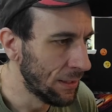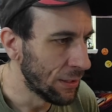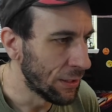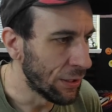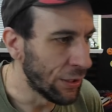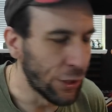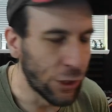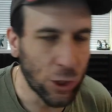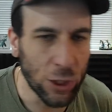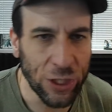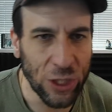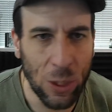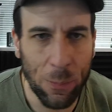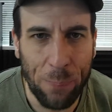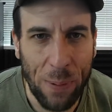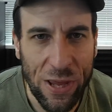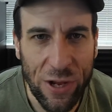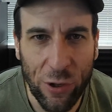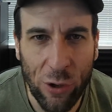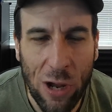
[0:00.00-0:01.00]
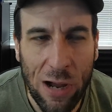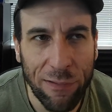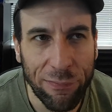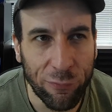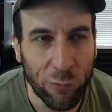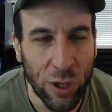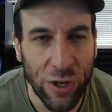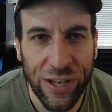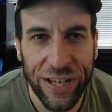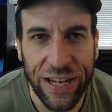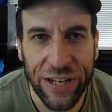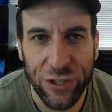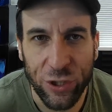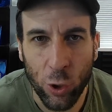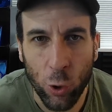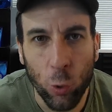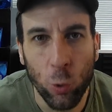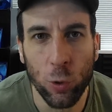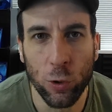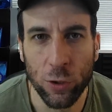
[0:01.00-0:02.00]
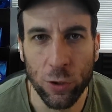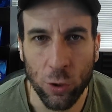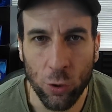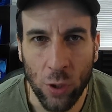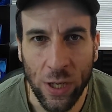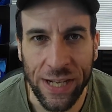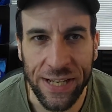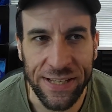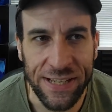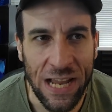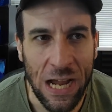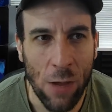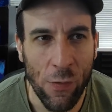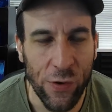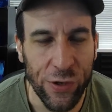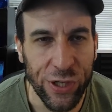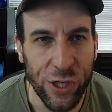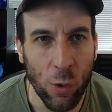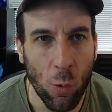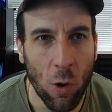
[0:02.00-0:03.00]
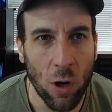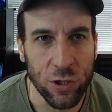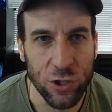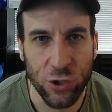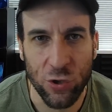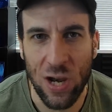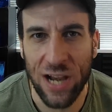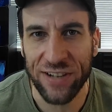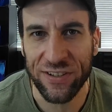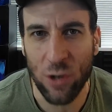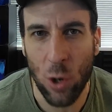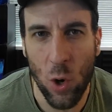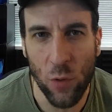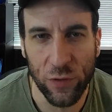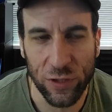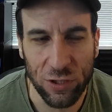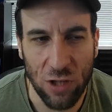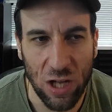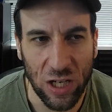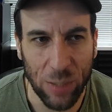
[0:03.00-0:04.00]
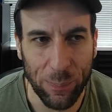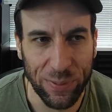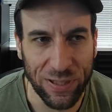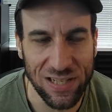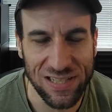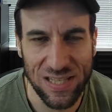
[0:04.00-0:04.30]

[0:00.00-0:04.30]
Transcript: you're, you're better off running it cooler right now than you are trying to overclock it because